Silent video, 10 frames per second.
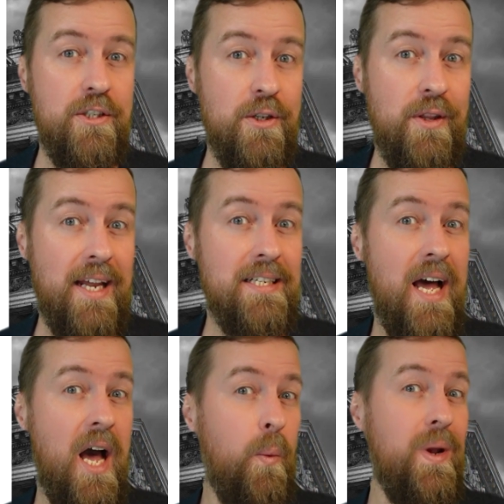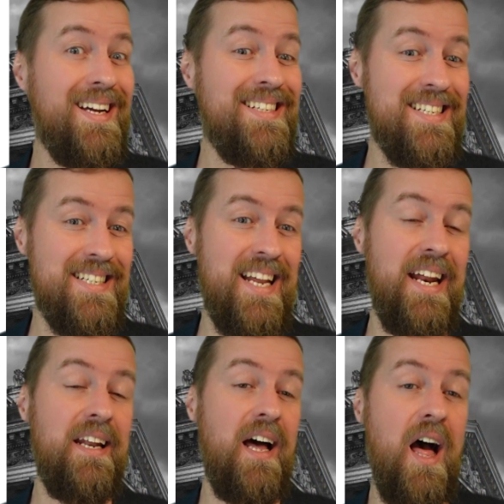so that's how we
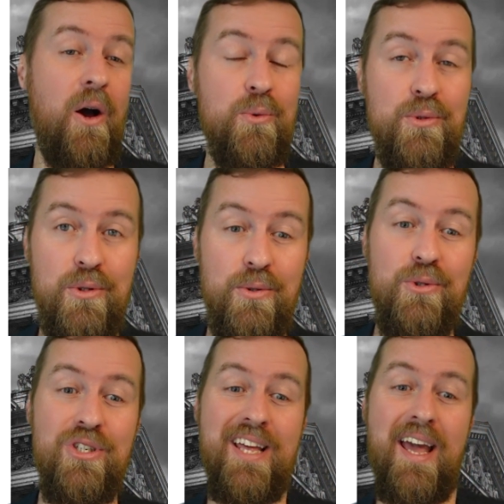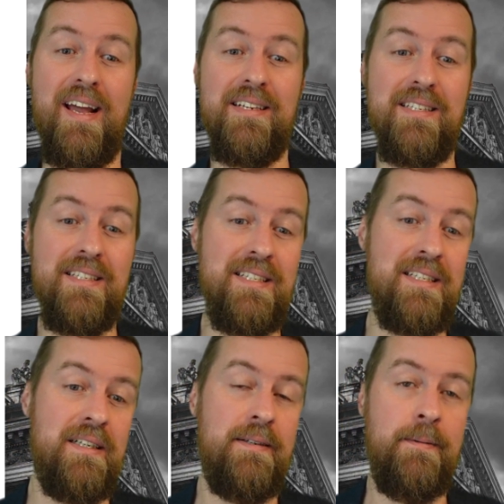extend our use
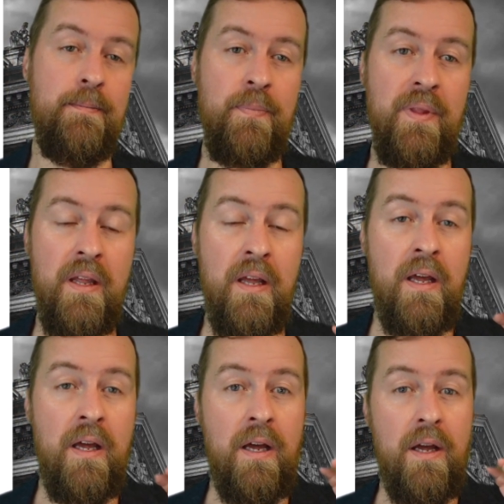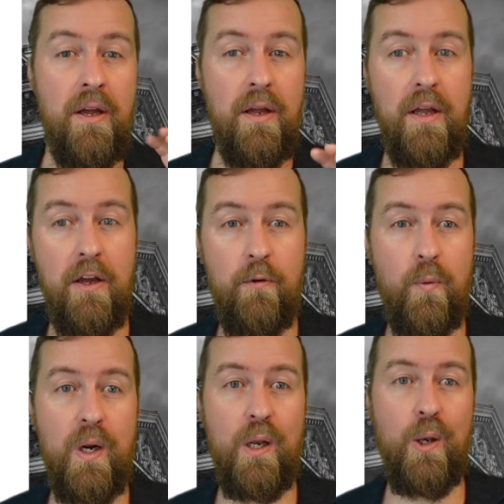cases. If we're